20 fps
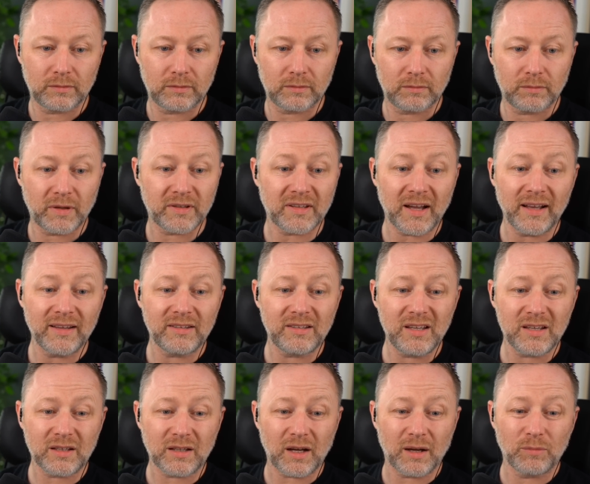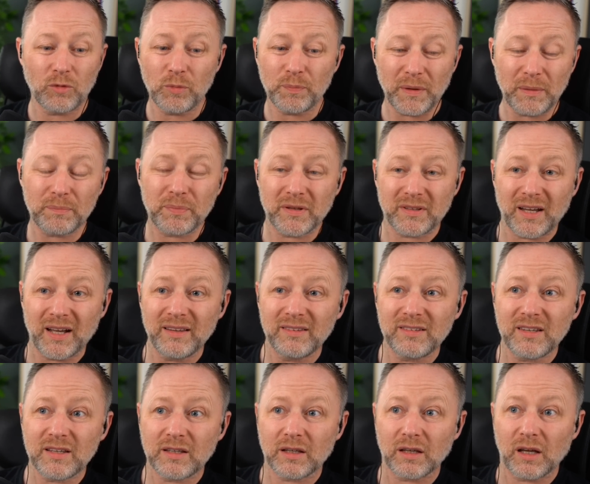Pedantic? I'm not being
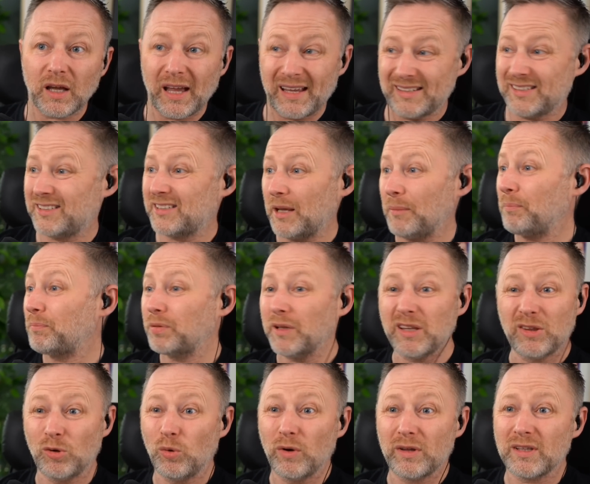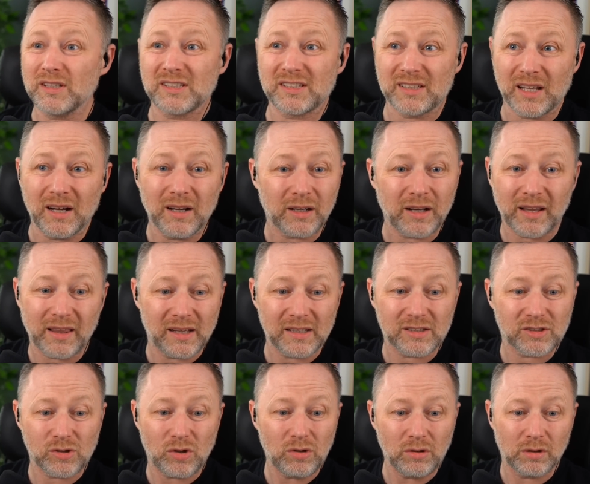pedantic. It's simply no at the start of that
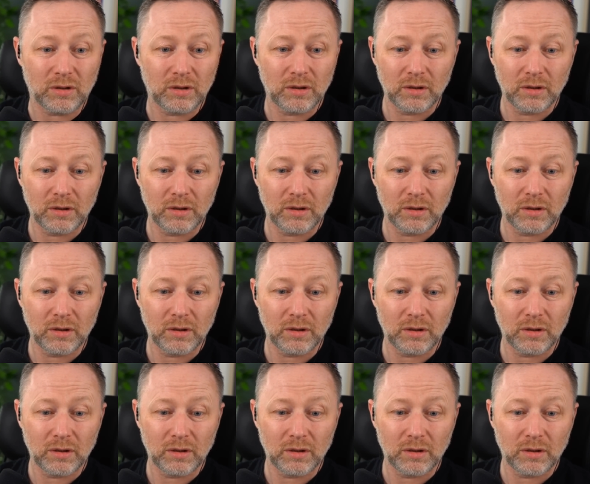song.